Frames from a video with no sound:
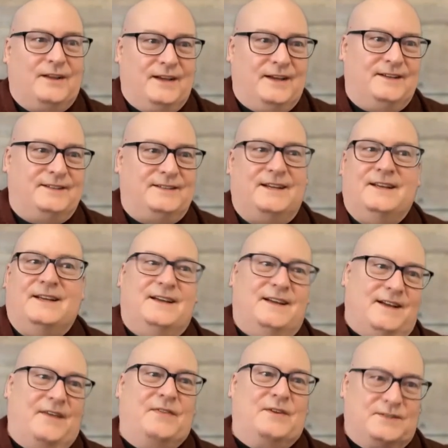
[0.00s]
And
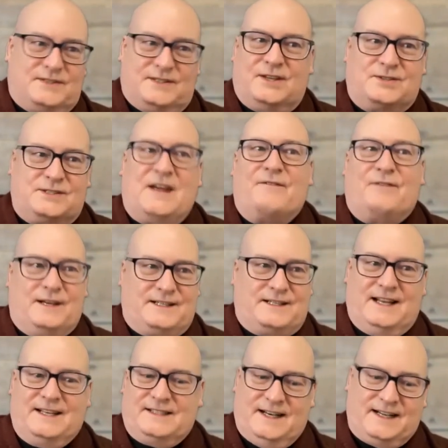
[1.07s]
there's definitely a
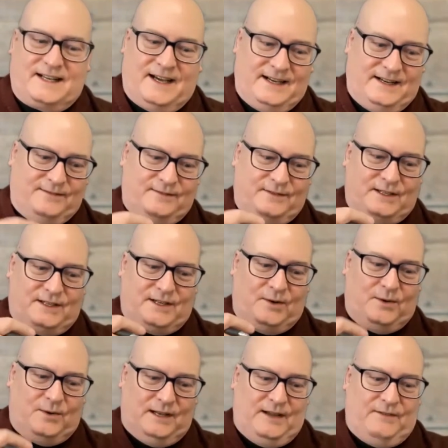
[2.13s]
tendency to kind of
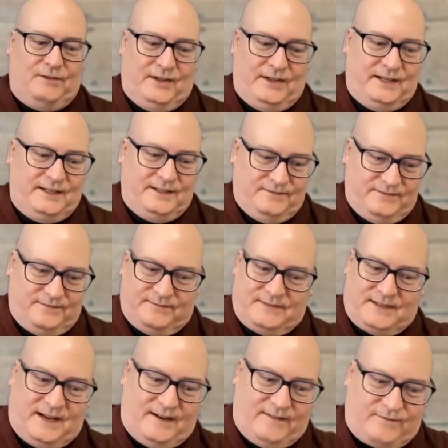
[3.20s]
go a level in of
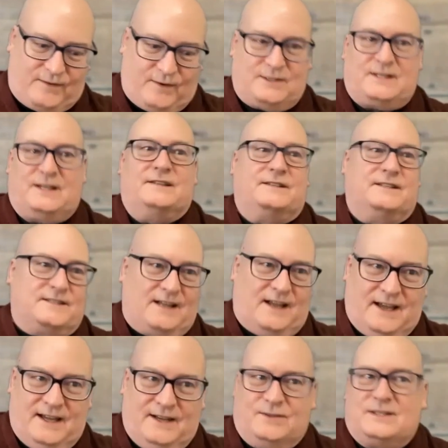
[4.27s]
kind of first cut
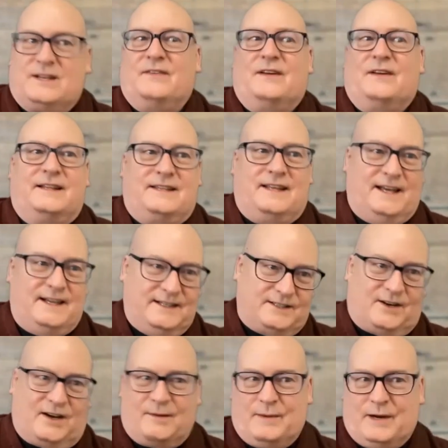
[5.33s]
design or something like that and
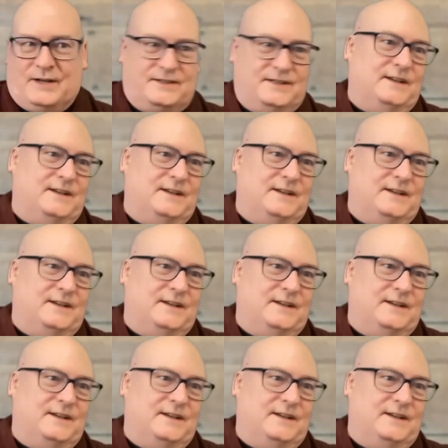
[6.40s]
talk about